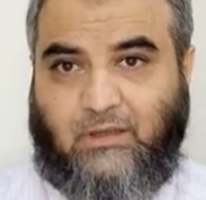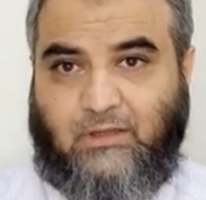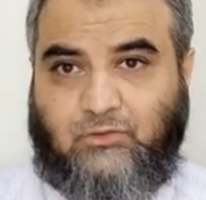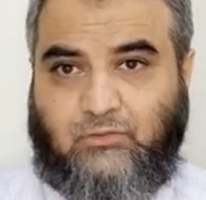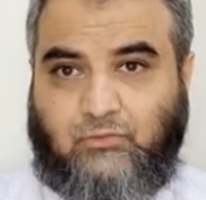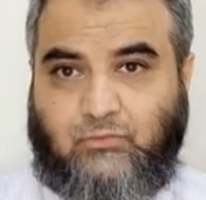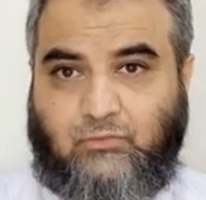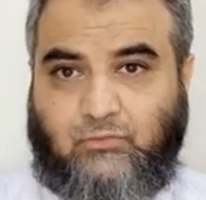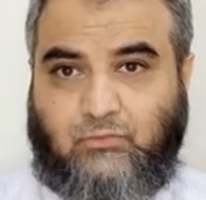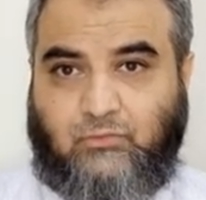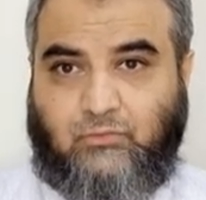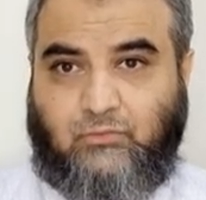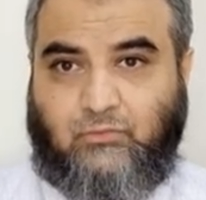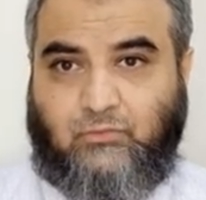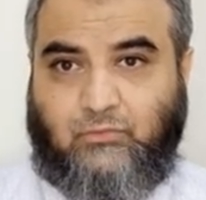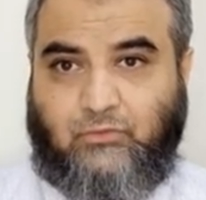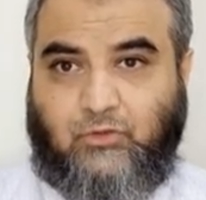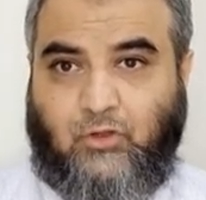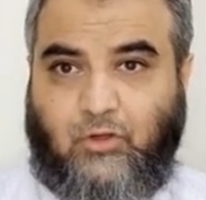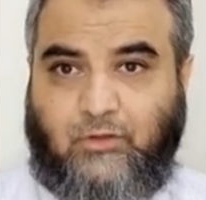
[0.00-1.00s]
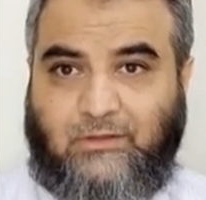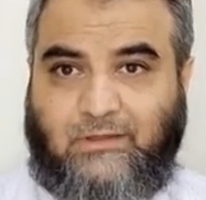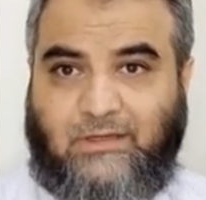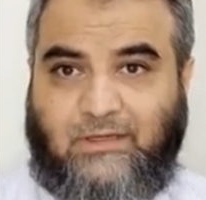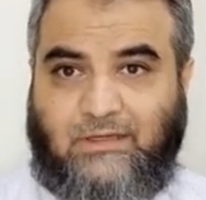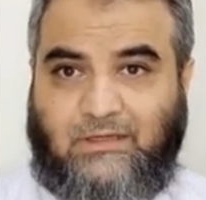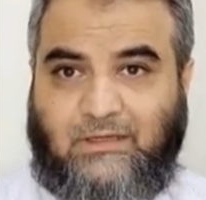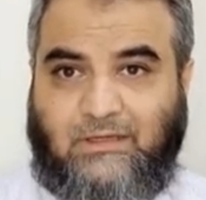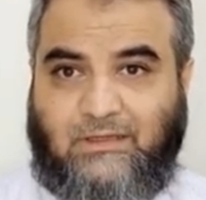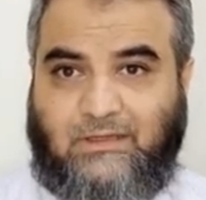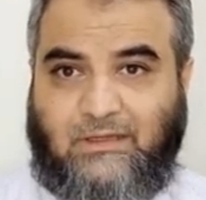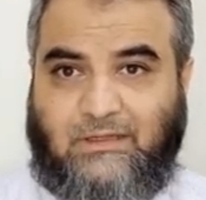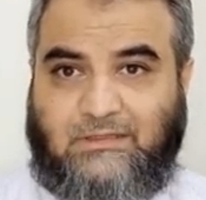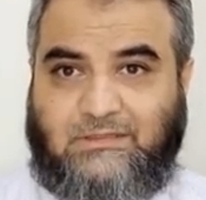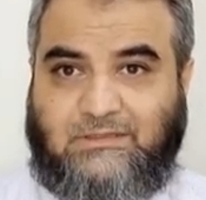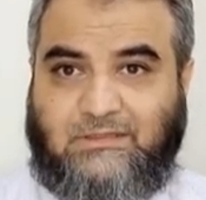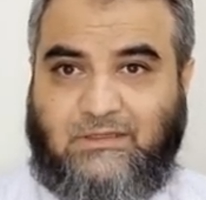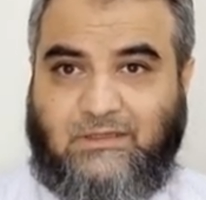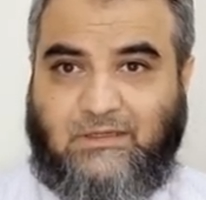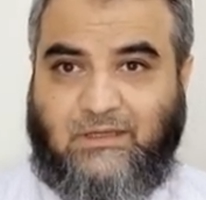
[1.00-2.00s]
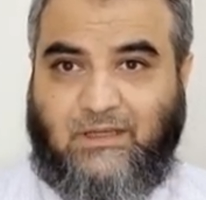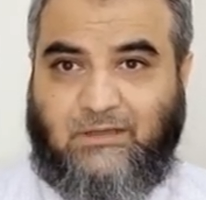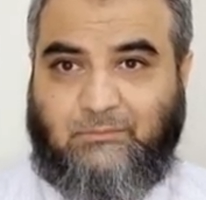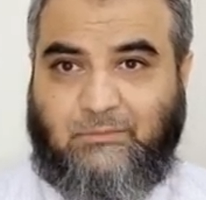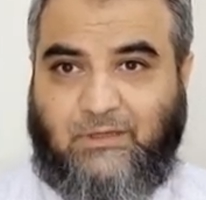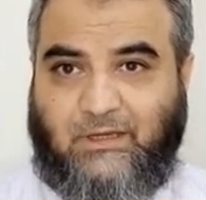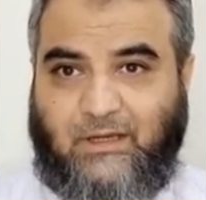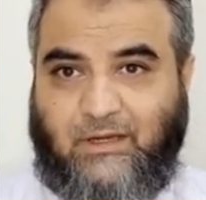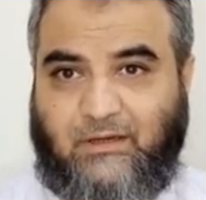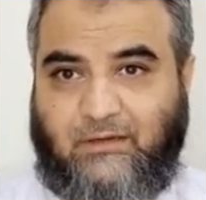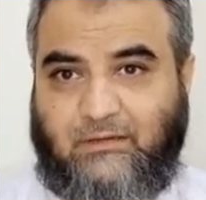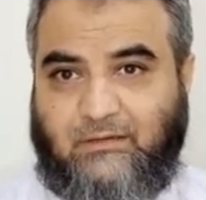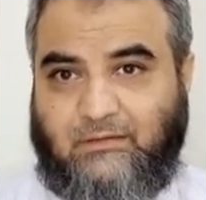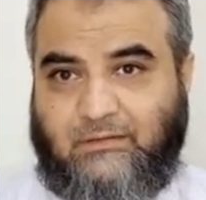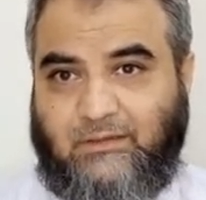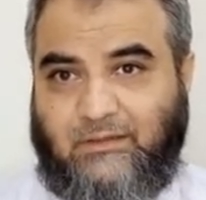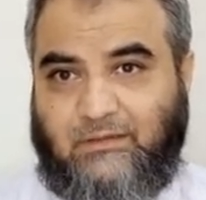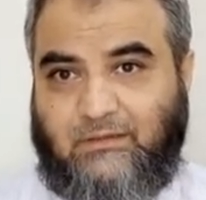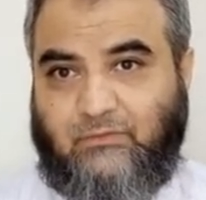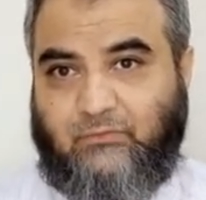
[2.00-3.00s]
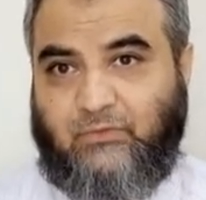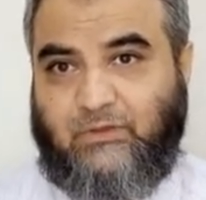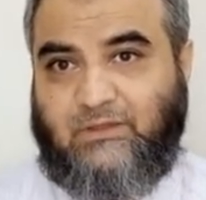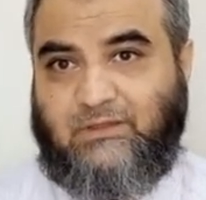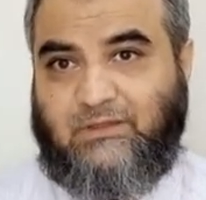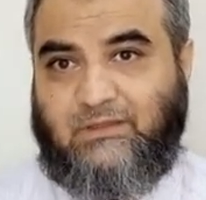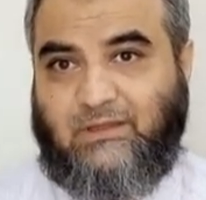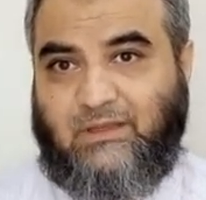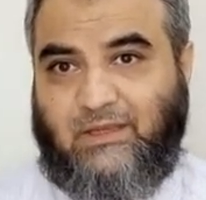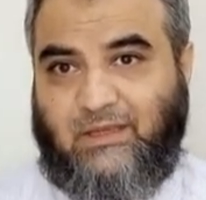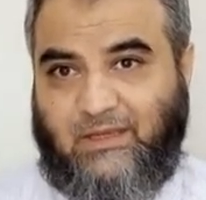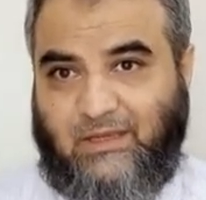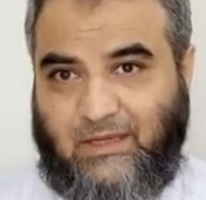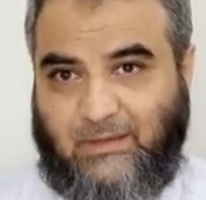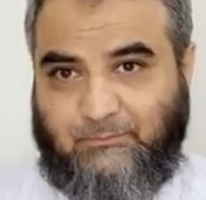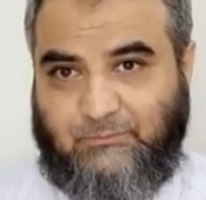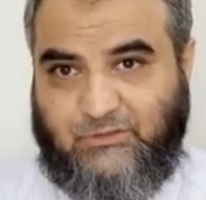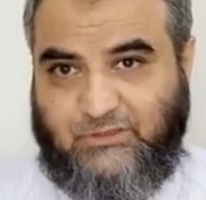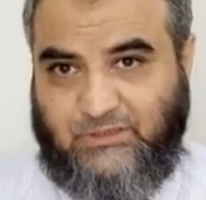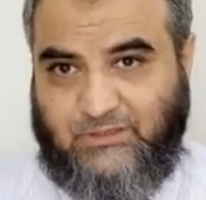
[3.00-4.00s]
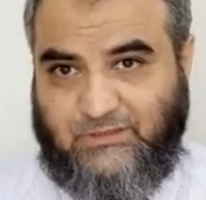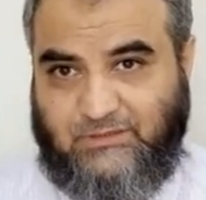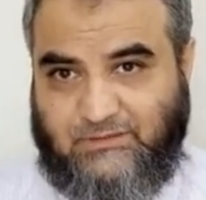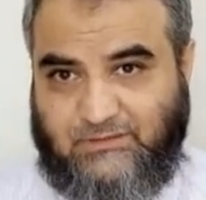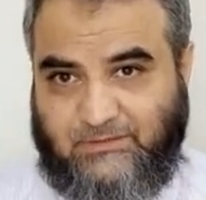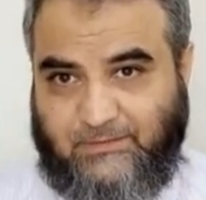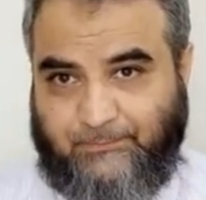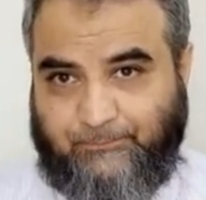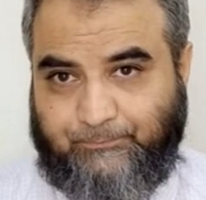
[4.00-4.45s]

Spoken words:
to non-healing ulcer can be handled with EMTs.